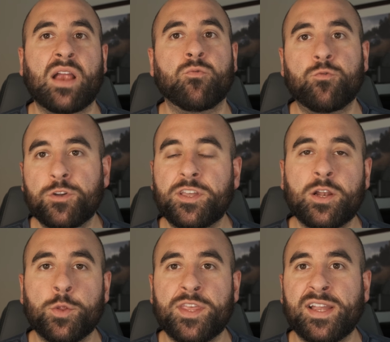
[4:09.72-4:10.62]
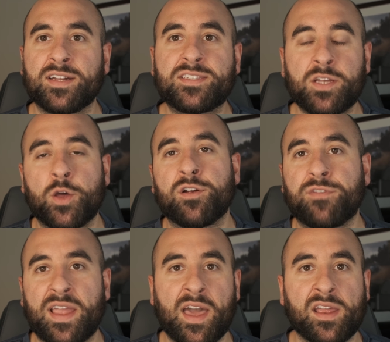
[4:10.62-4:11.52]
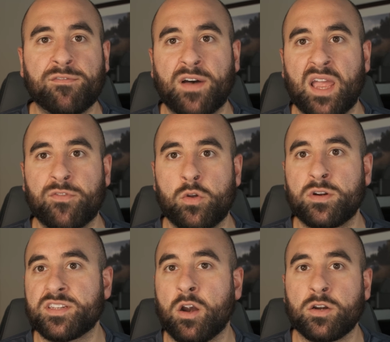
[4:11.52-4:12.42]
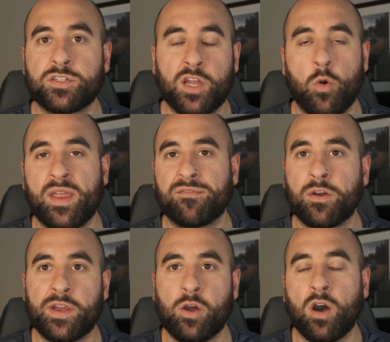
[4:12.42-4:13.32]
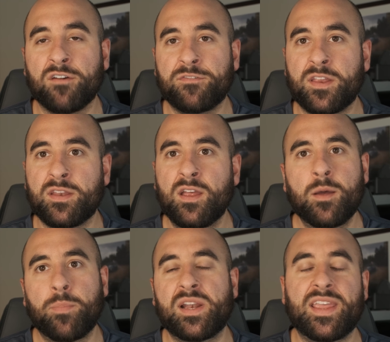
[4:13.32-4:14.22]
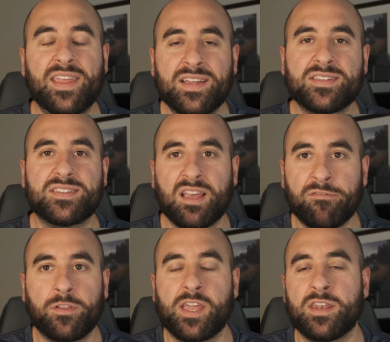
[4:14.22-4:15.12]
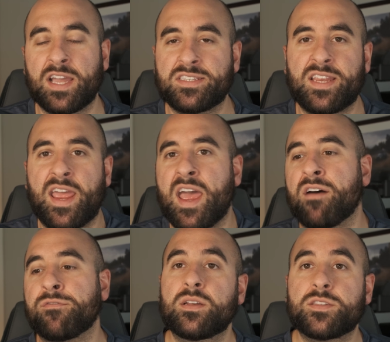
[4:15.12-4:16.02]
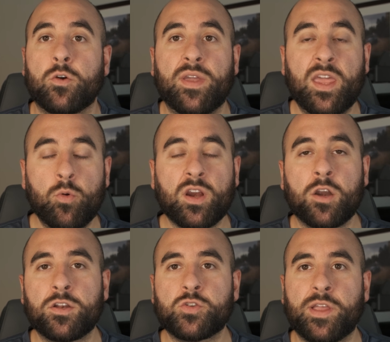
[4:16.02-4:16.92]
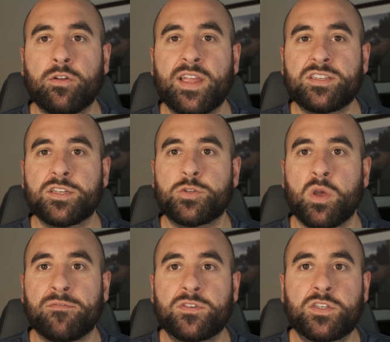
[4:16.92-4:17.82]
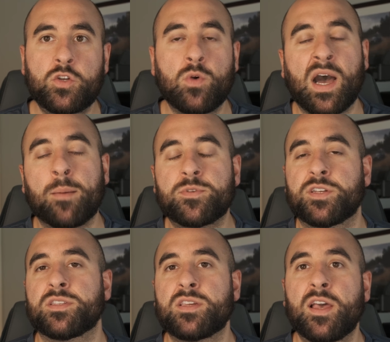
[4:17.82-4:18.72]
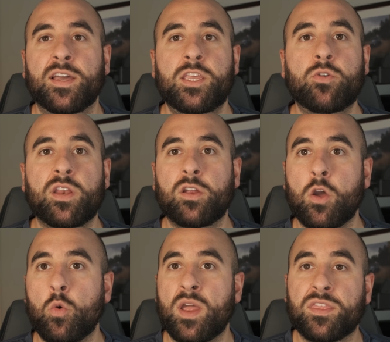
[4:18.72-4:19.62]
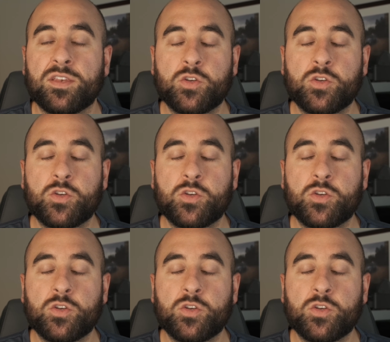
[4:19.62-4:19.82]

I really don't think a ton of Ioniq 5 owners are towing very often, but it is definitely a nice to have. So in regard to trailer hitches, you have two options. You can go with